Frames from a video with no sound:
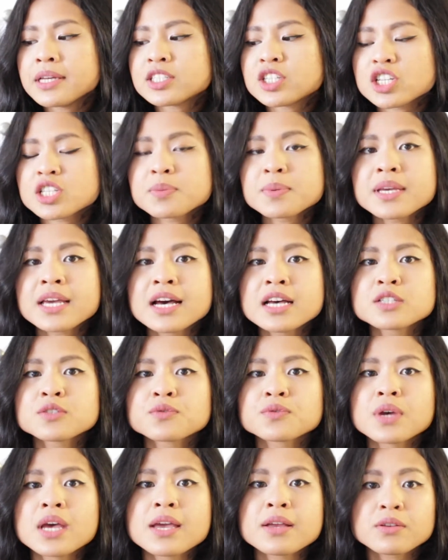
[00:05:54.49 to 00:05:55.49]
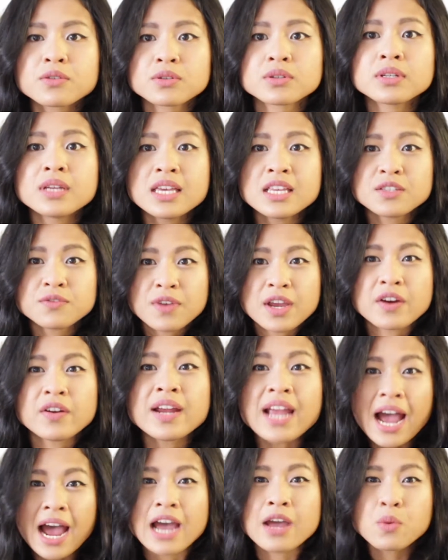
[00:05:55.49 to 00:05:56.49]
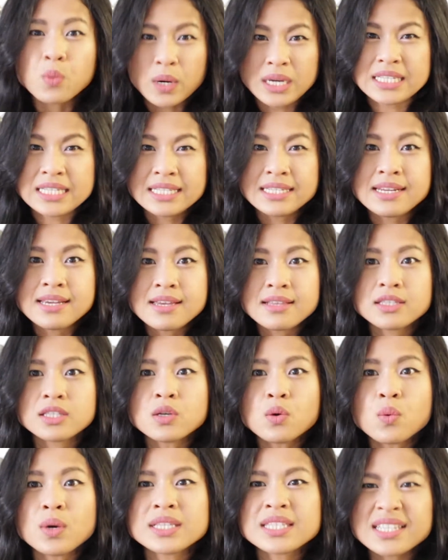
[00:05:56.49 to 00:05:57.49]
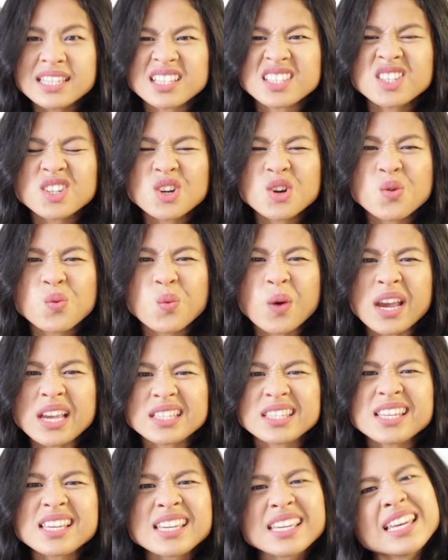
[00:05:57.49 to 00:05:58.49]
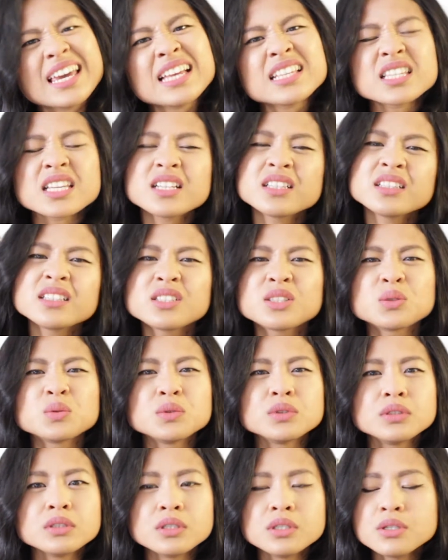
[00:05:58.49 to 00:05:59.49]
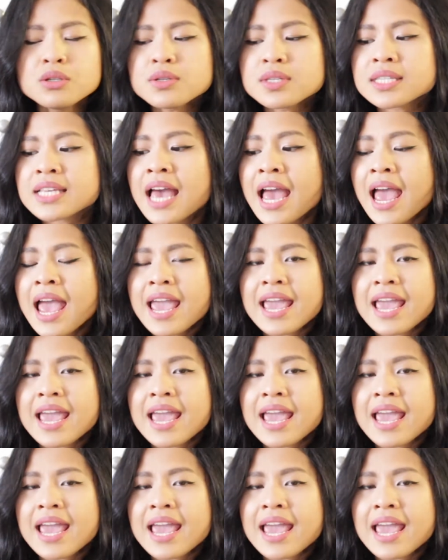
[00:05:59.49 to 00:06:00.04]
just because it is very high-waisted. So once it gets to your waist, it gets a little loose.